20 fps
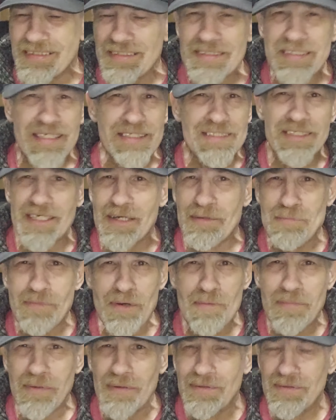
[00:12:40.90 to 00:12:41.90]
Thanks again,
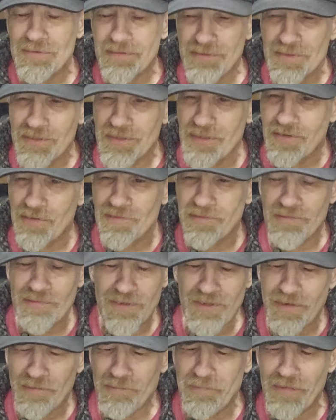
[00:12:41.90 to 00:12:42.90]
Bob.
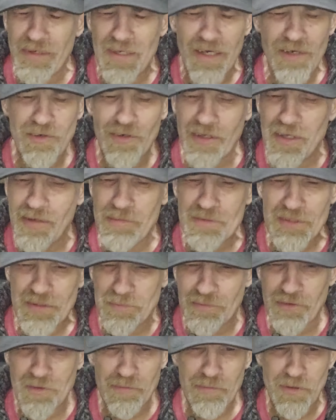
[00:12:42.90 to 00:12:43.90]
Oh, man, I'm going to get myself
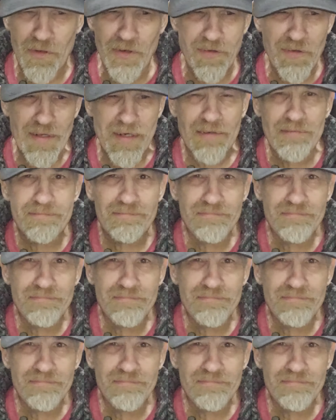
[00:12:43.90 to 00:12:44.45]
another bottle of that.